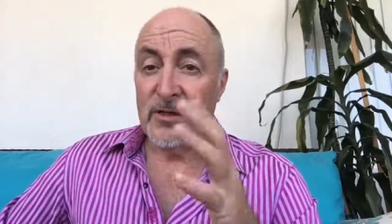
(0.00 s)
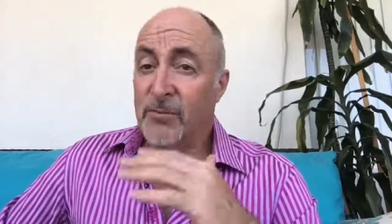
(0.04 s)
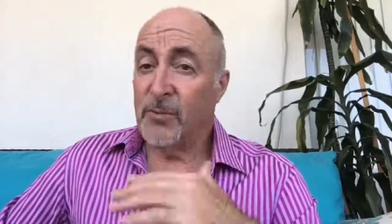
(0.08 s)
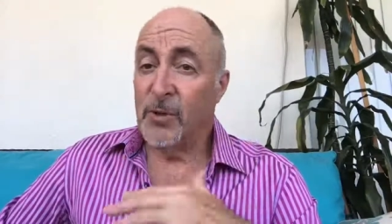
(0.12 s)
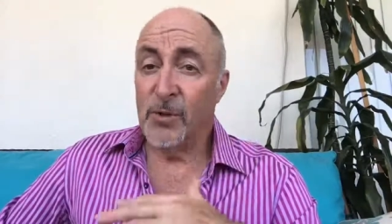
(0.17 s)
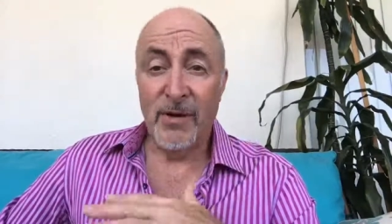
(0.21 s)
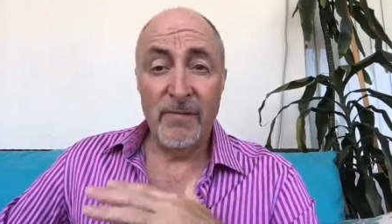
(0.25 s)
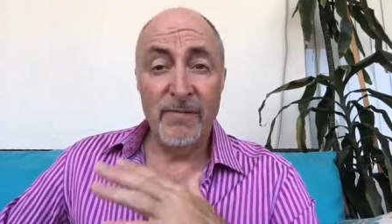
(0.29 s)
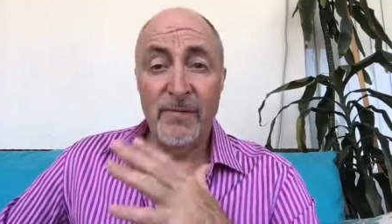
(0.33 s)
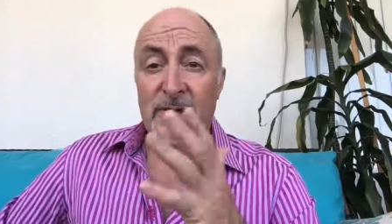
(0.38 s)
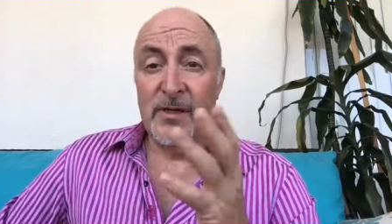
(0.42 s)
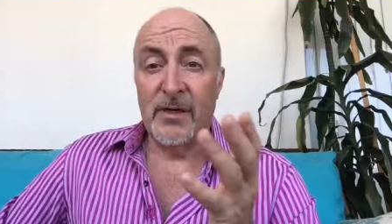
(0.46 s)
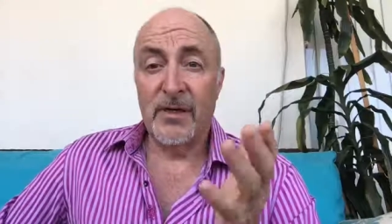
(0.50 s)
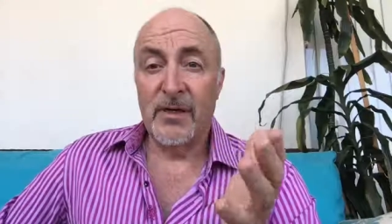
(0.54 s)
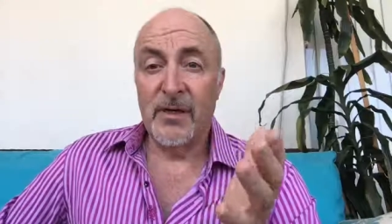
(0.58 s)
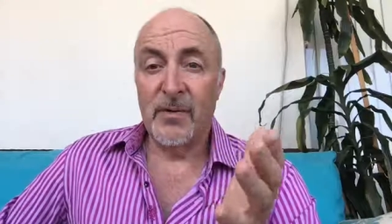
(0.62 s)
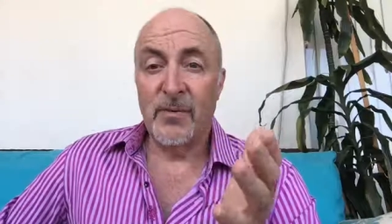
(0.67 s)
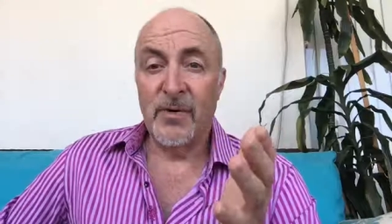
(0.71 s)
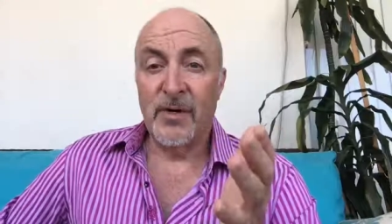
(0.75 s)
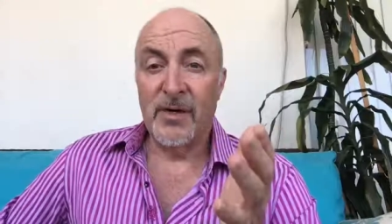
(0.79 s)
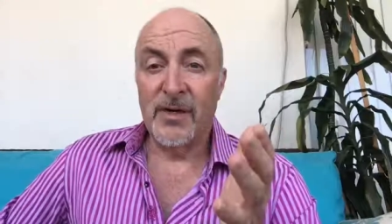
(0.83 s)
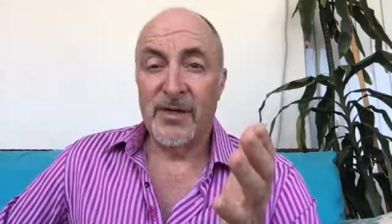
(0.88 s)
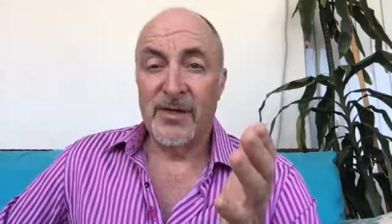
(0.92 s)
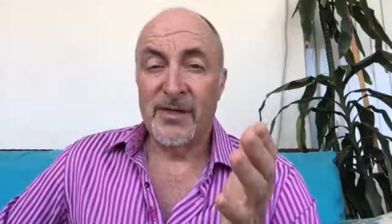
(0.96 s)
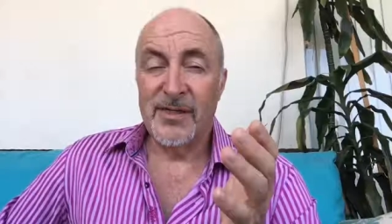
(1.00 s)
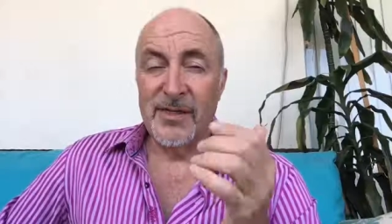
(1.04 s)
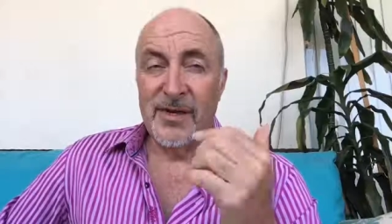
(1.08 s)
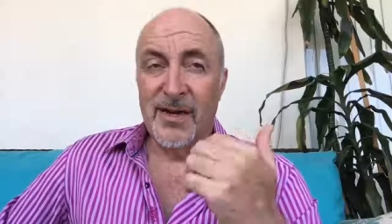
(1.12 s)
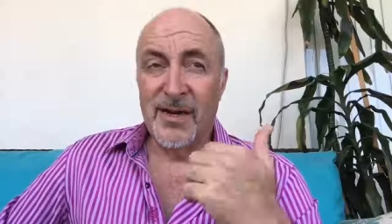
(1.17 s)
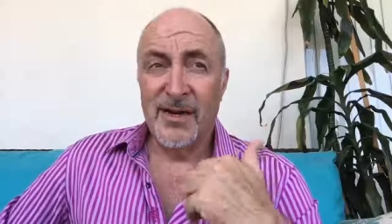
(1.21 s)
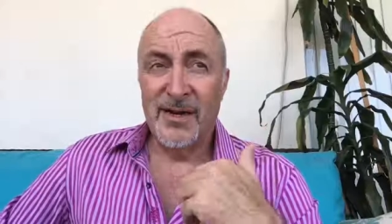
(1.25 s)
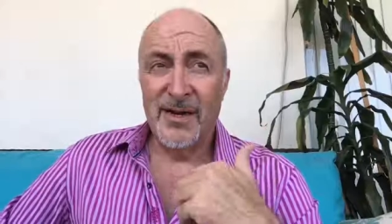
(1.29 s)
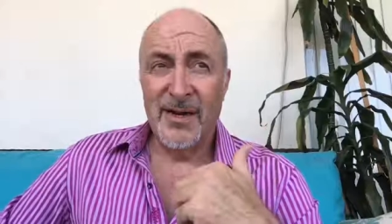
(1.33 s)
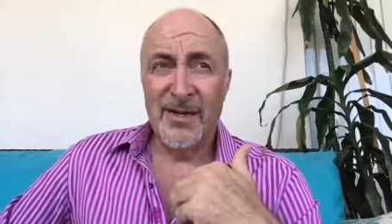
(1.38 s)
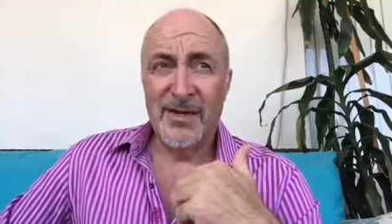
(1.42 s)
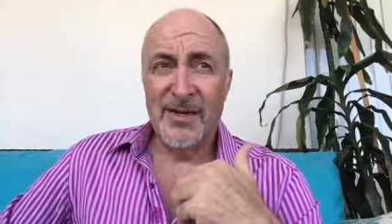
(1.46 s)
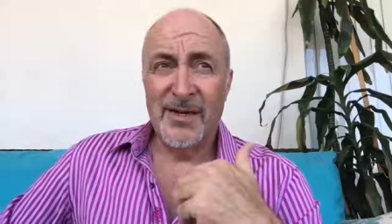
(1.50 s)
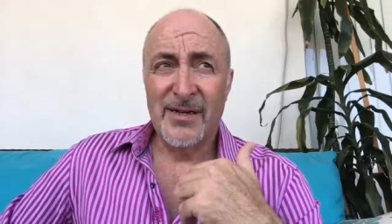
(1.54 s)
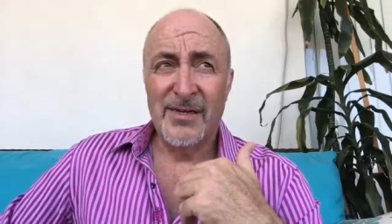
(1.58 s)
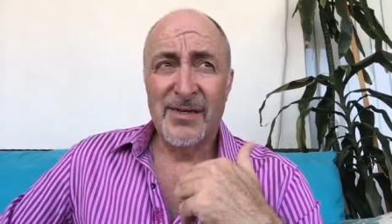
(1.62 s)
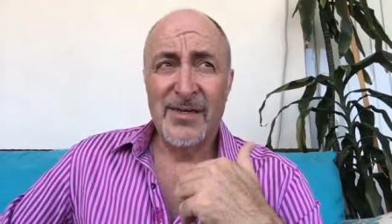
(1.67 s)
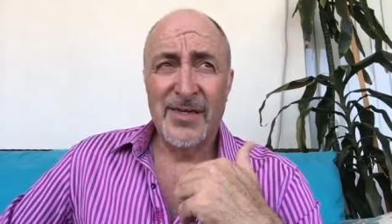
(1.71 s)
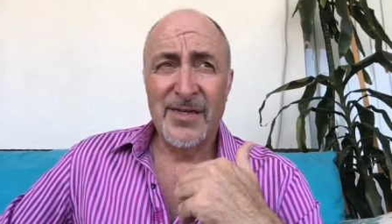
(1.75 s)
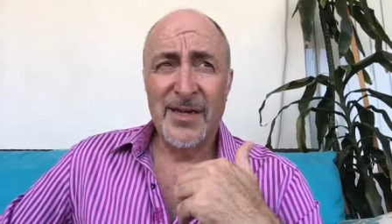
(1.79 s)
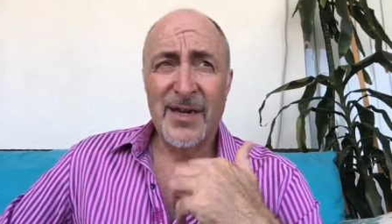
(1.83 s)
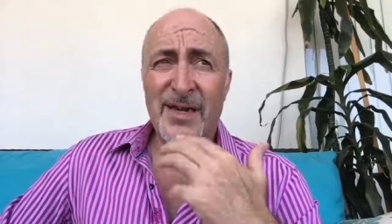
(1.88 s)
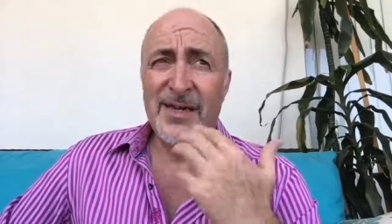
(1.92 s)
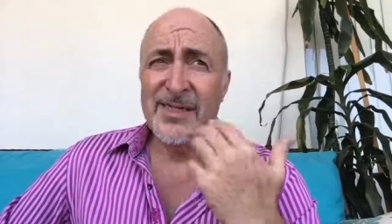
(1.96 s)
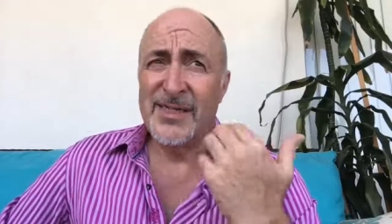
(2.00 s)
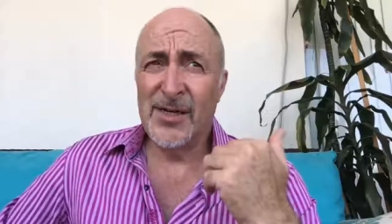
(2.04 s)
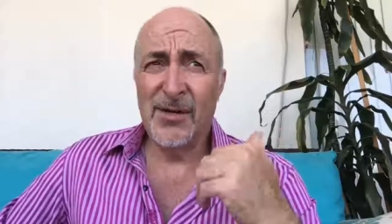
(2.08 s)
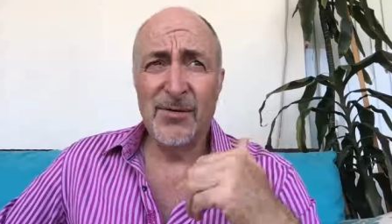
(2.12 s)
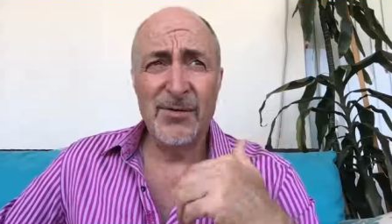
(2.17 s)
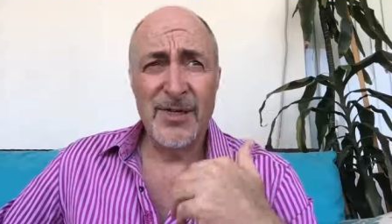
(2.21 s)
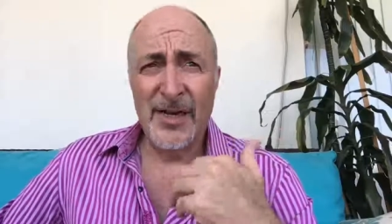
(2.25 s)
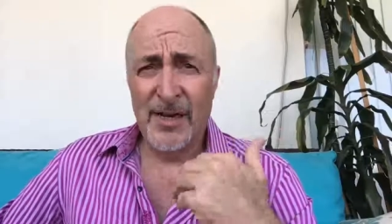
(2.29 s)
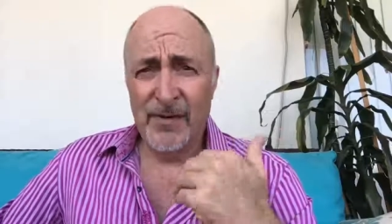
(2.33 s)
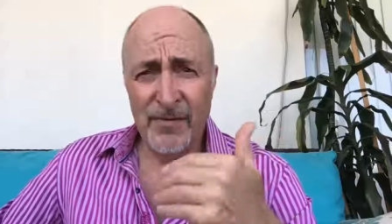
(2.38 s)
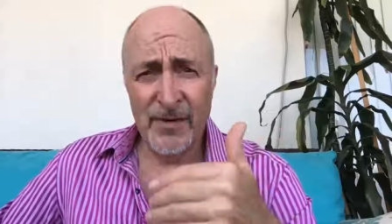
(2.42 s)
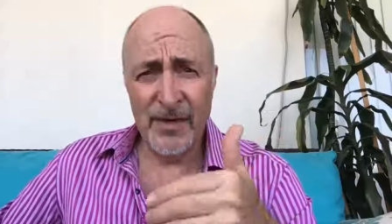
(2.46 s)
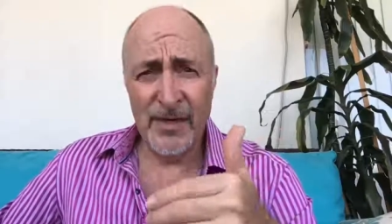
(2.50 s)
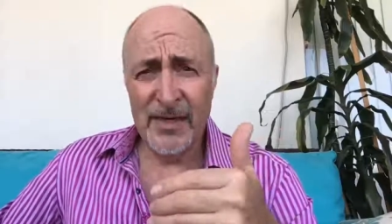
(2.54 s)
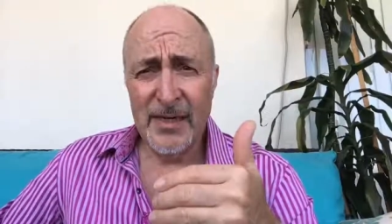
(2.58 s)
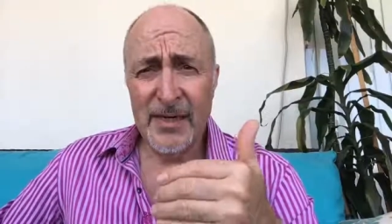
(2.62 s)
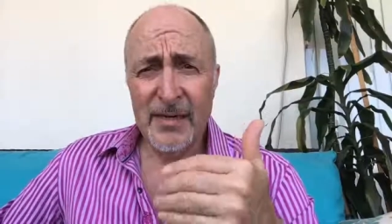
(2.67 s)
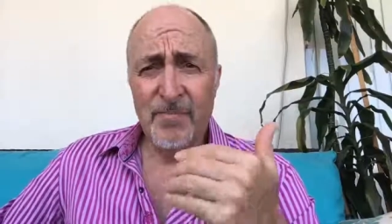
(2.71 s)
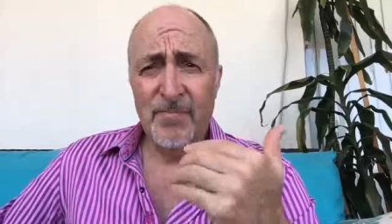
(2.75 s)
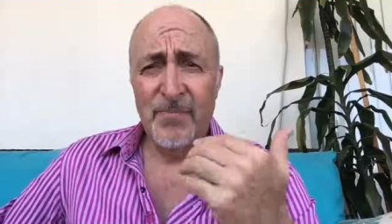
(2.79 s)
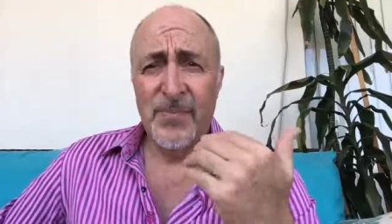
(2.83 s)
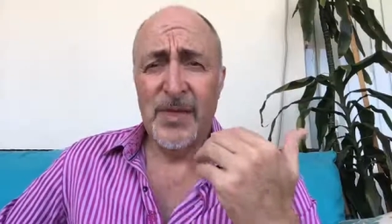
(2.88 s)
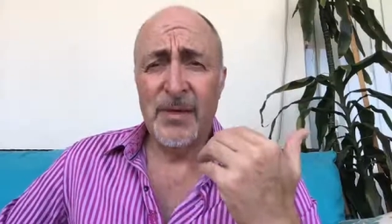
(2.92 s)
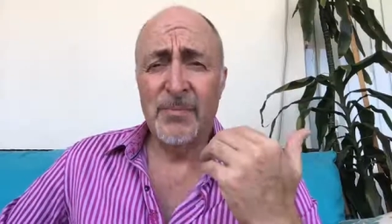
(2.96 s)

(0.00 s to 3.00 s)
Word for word: some who haven't done any work, and it's kind of, I couldn't say I could tell definitely,